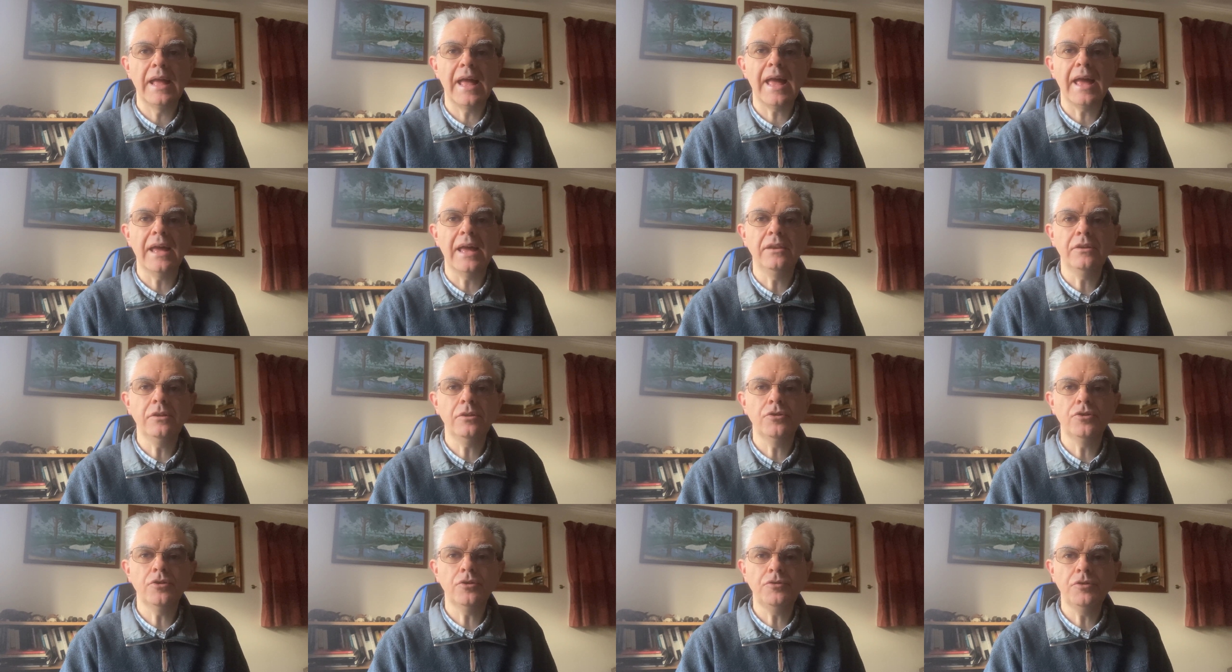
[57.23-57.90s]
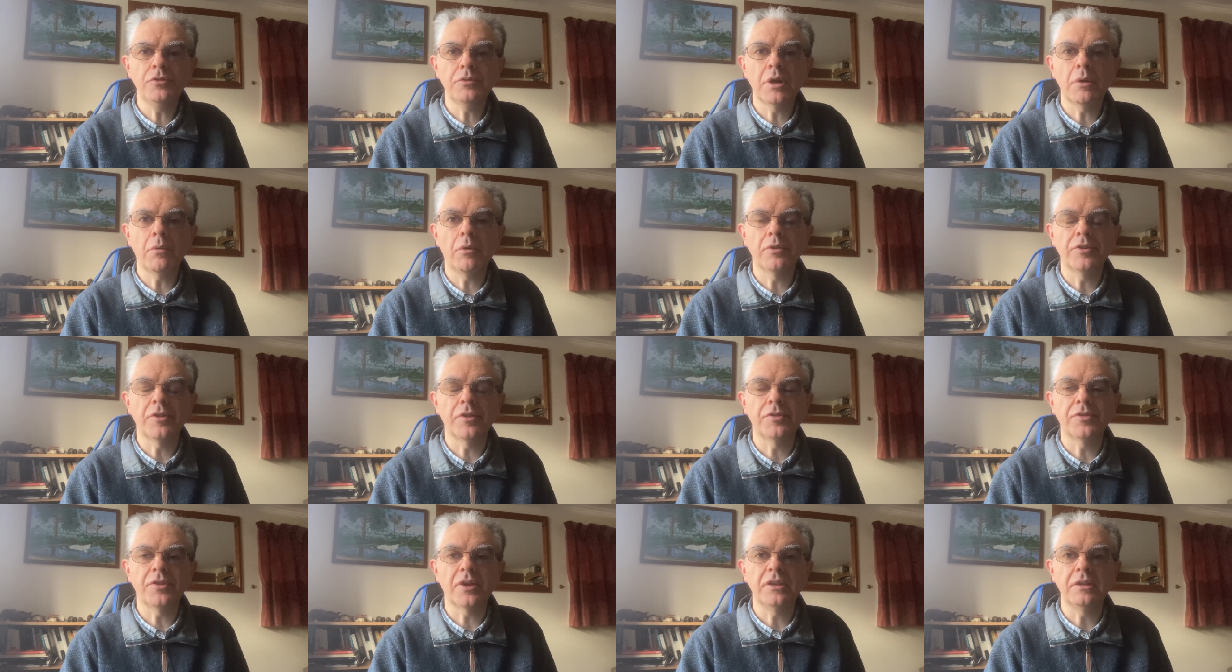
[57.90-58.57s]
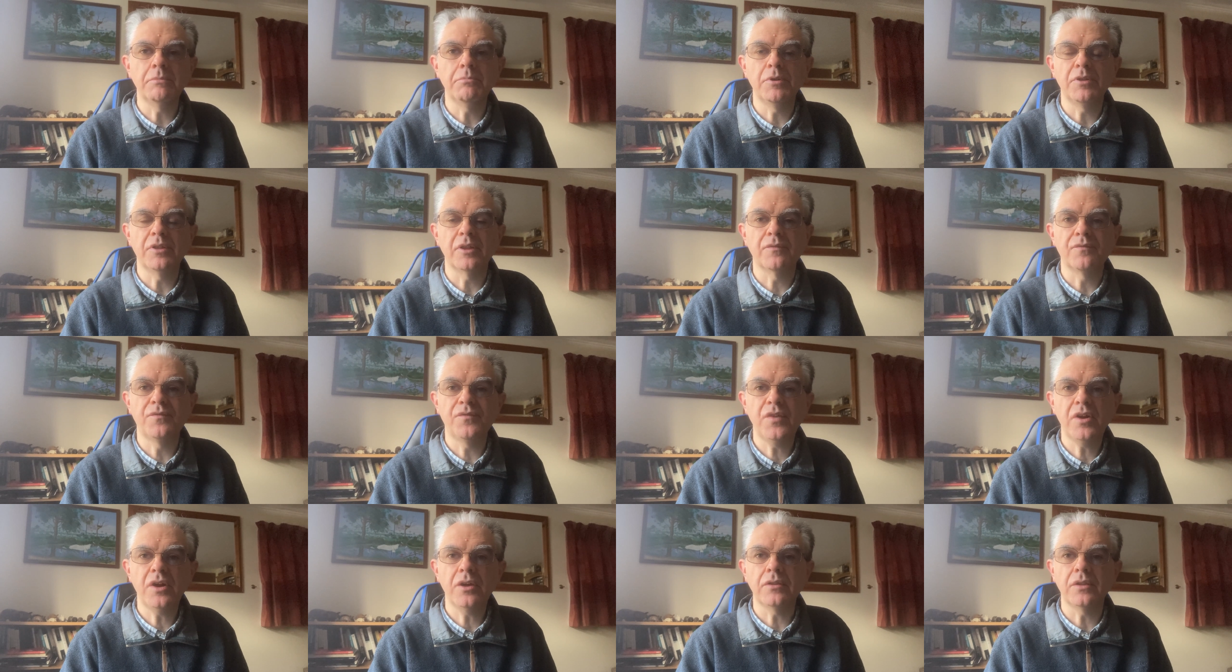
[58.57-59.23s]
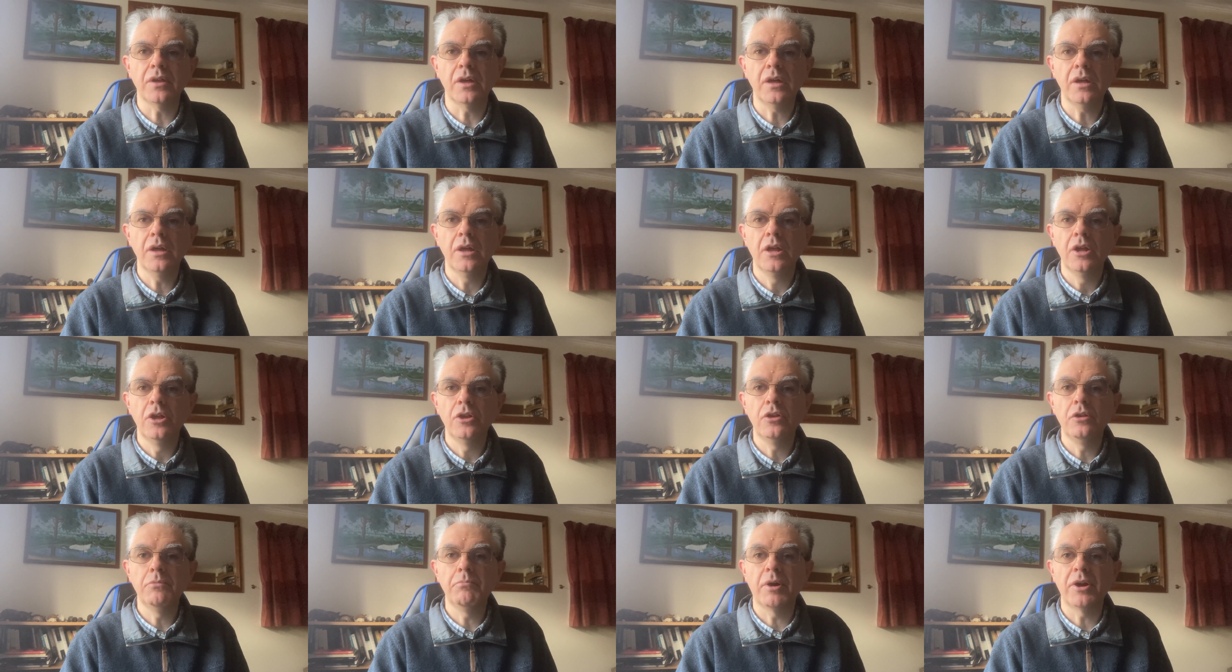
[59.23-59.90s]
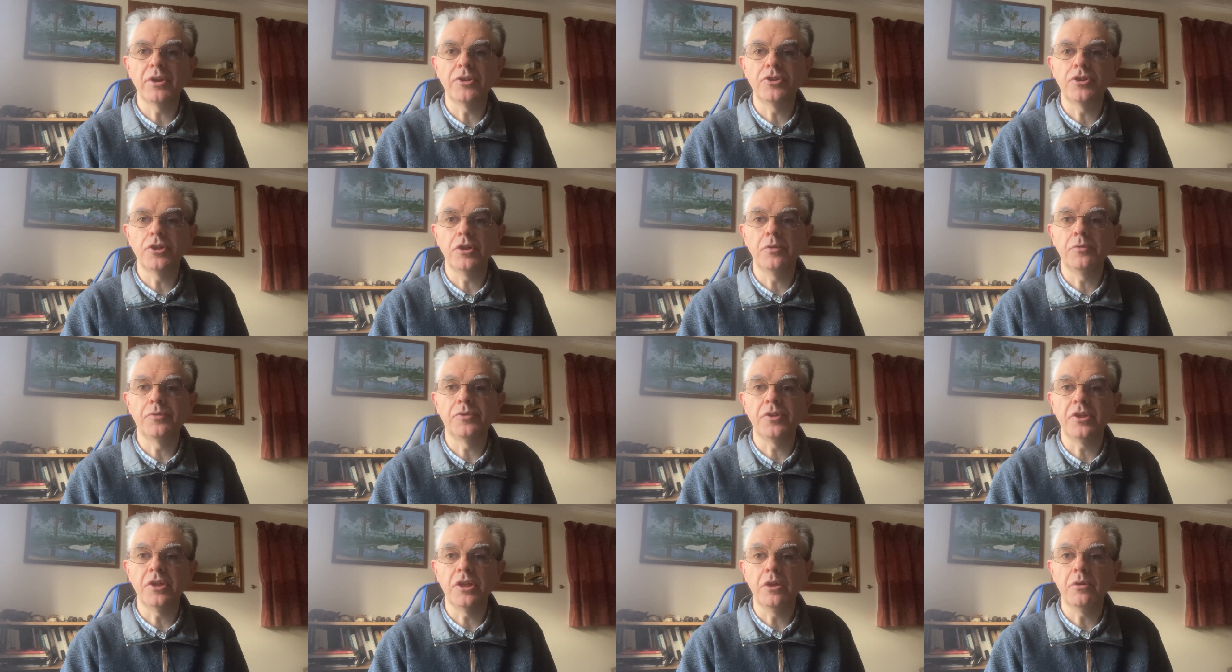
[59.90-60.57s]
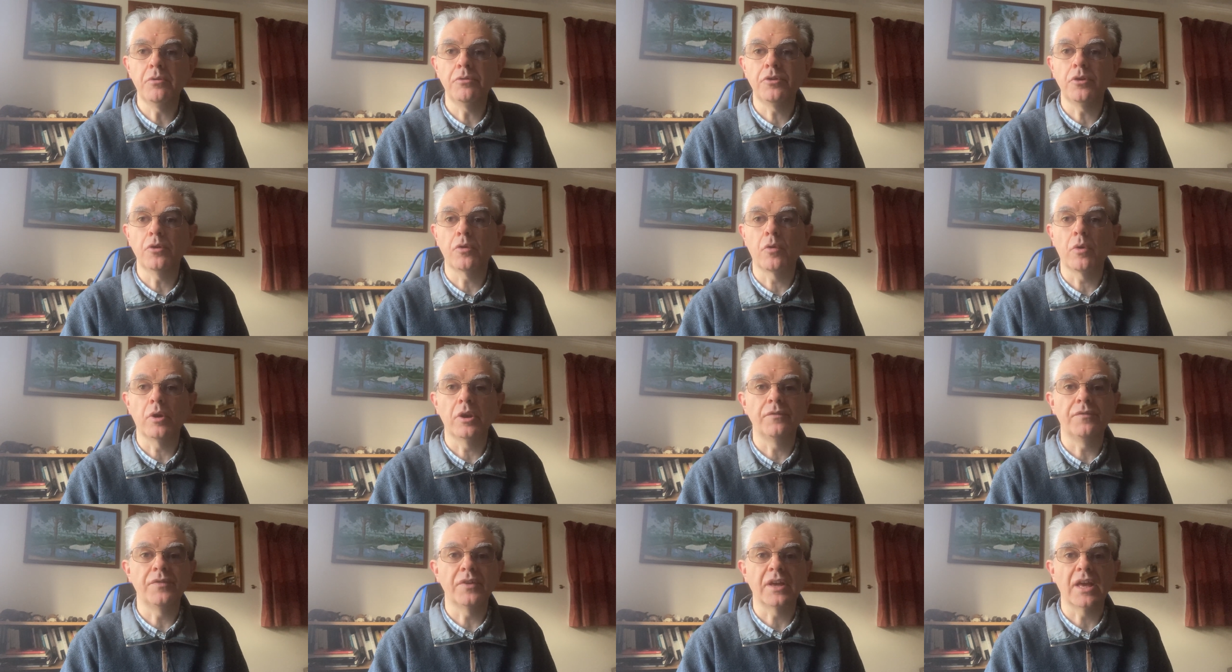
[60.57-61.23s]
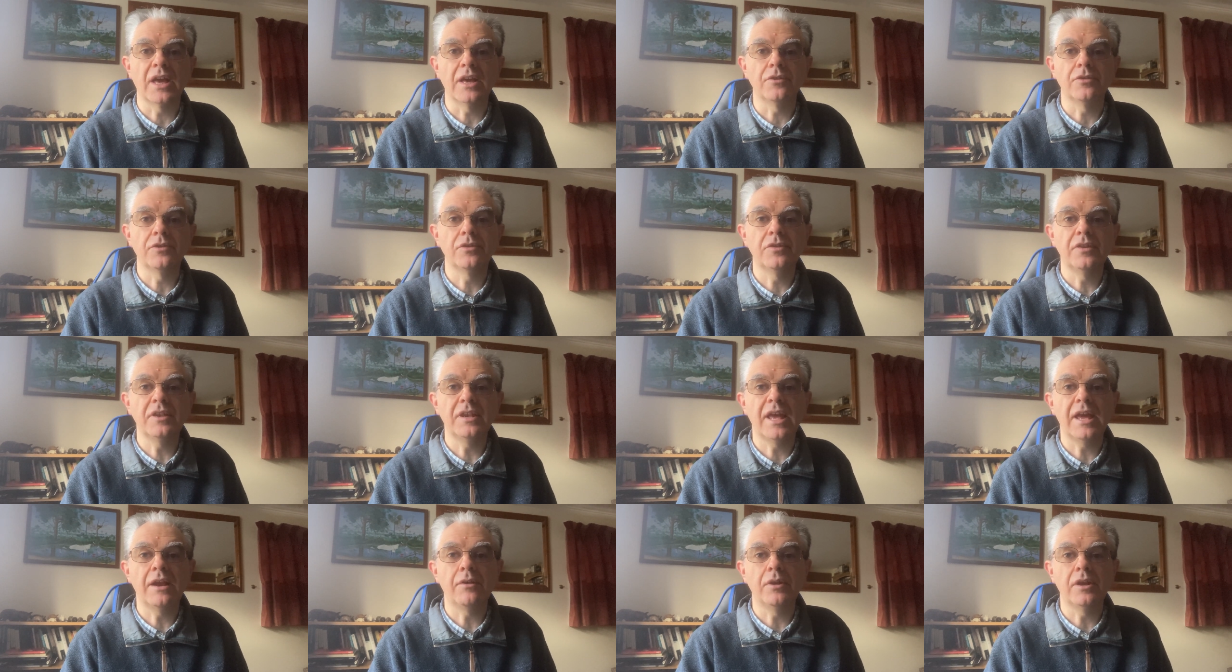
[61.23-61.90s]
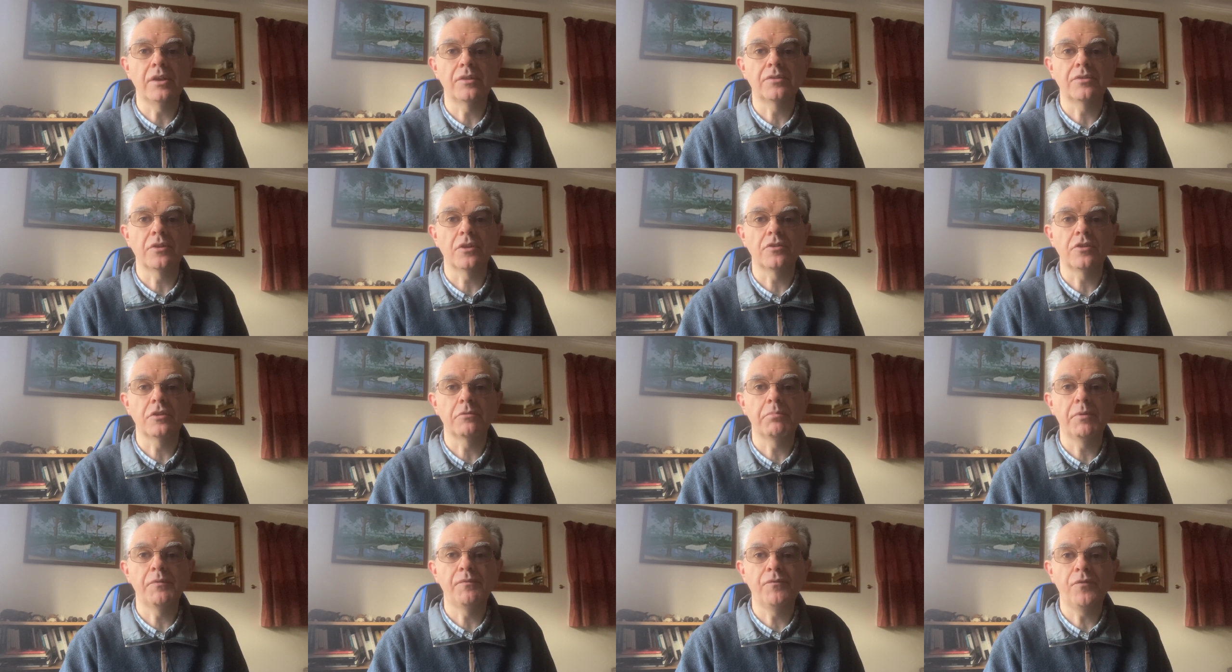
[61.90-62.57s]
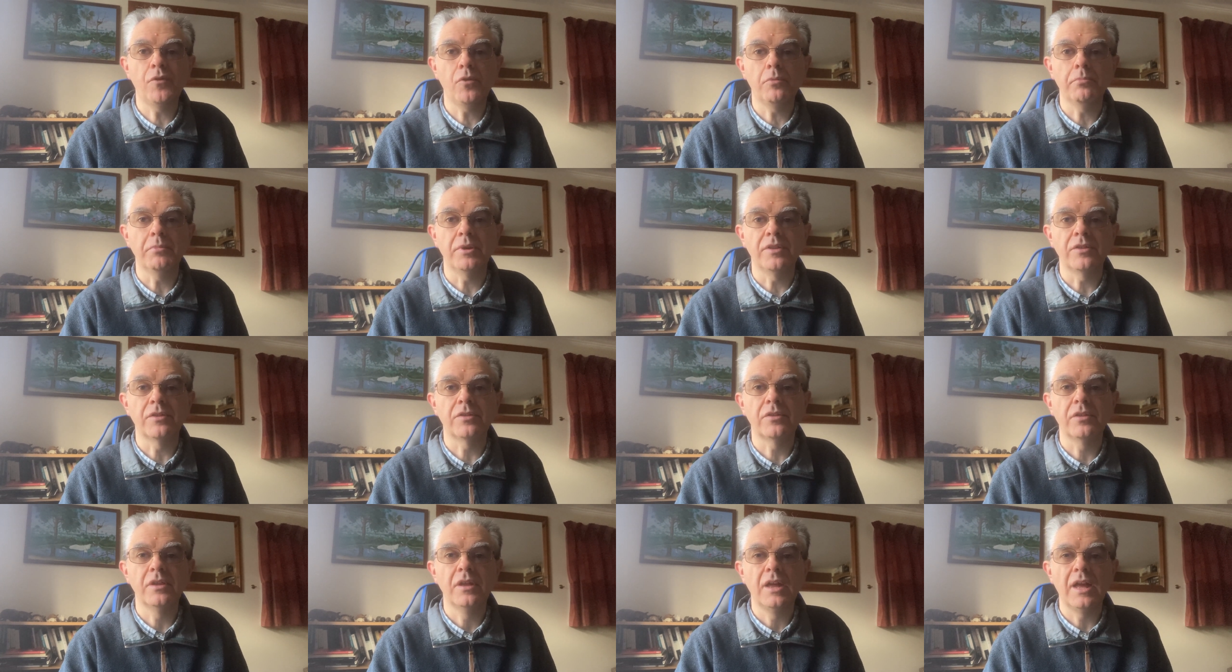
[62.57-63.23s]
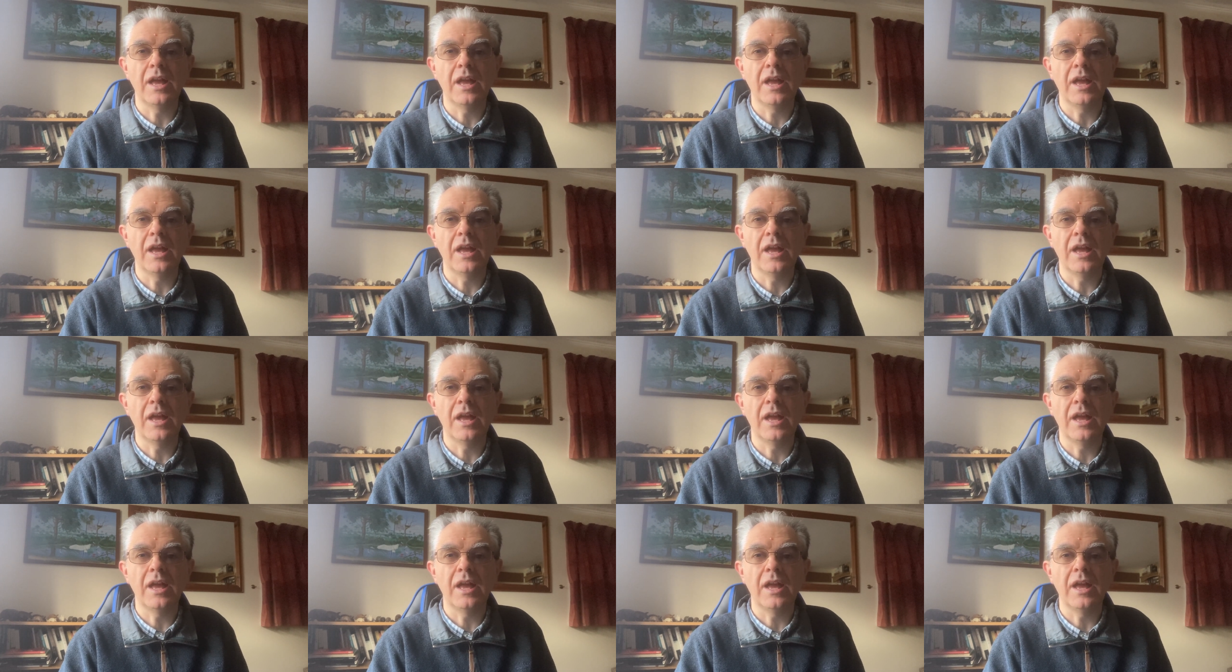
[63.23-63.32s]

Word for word: And should you go on to study music further, you might choose to use your qualifications in areas such as performance,